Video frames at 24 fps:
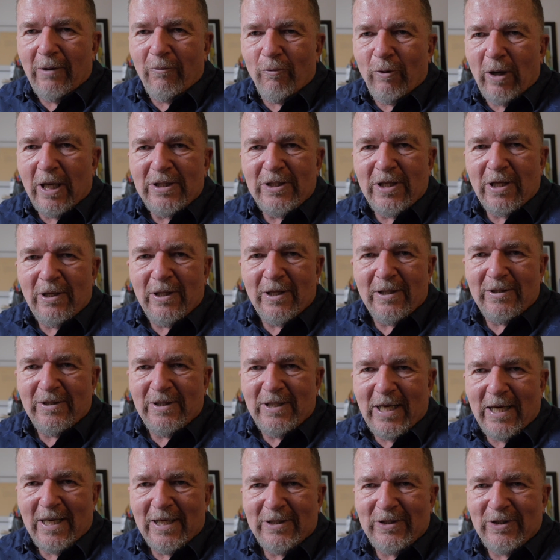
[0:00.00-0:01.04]
resonant
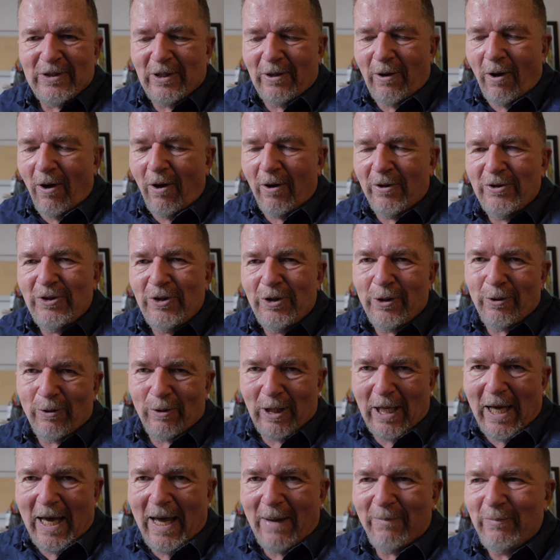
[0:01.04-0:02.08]
desk onto your
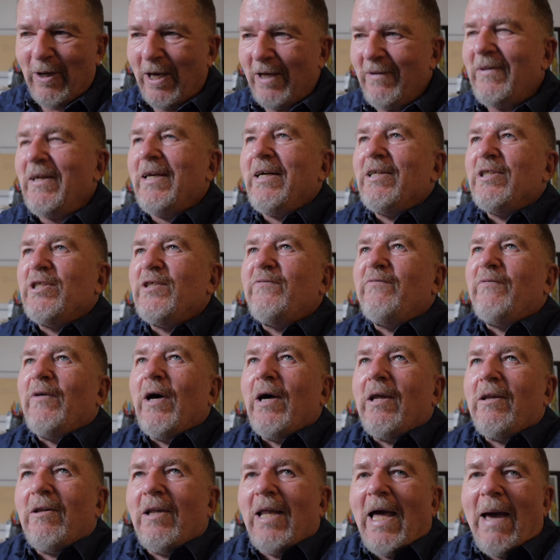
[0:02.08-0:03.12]
lap. I think it's
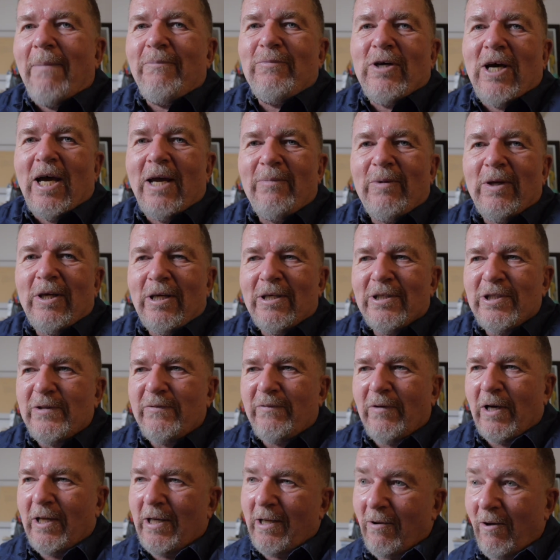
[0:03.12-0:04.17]
fun. Lap typing is
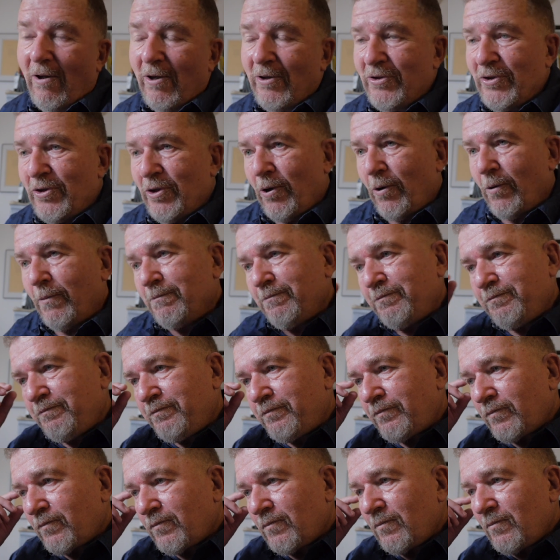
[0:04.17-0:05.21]
fun and also
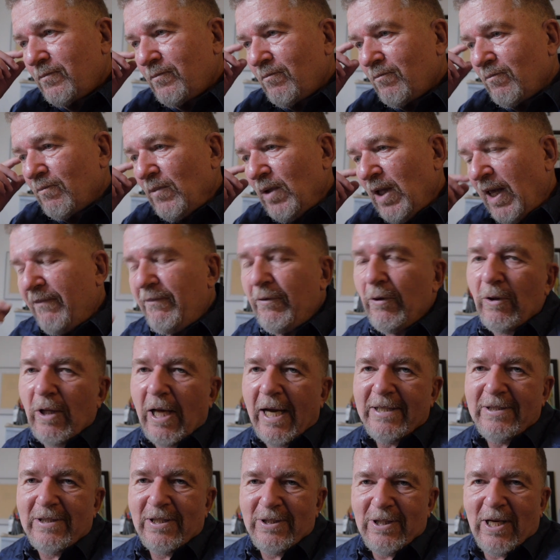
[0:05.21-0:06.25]
if you
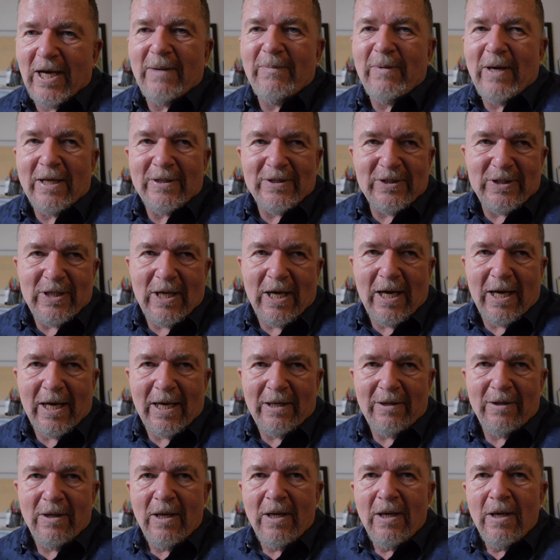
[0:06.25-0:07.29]
like to type
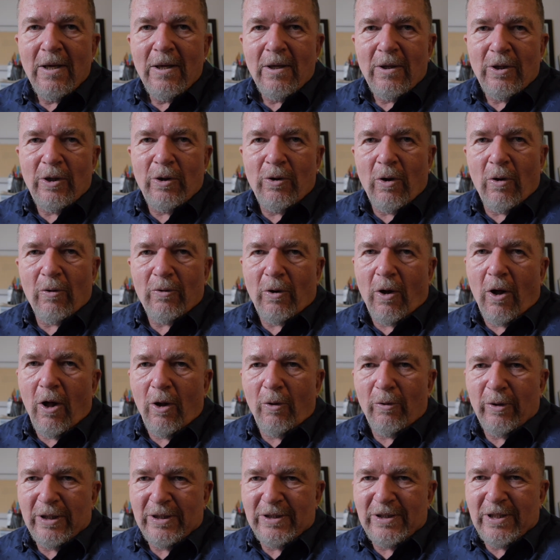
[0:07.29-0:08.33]
outside, you don't
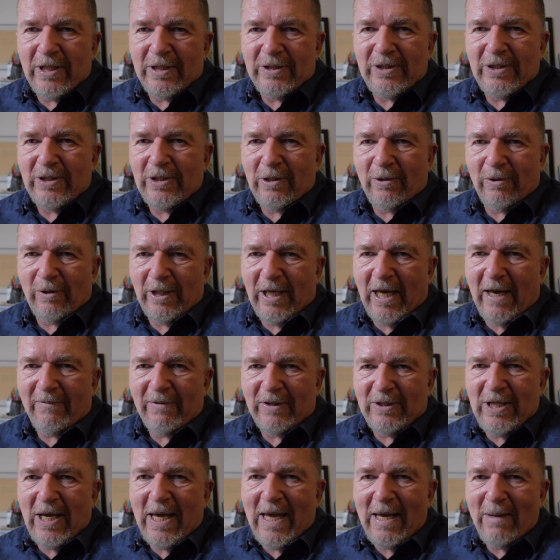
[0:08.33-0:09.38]
always necessarily have
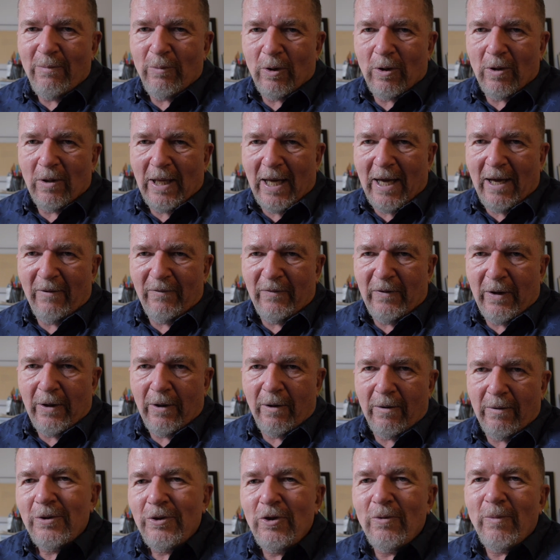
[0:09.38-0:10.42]
a table out
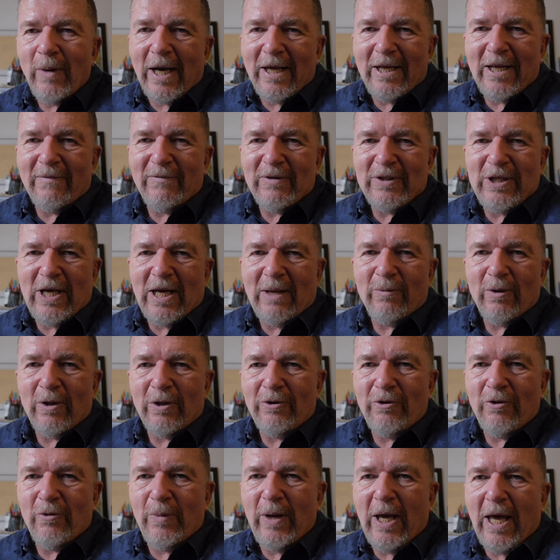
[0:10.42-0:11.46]
there. You might have a table
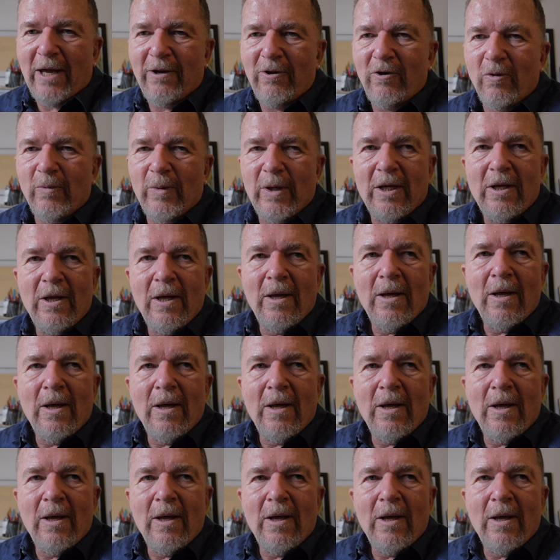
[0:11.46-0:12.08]
in your patio, but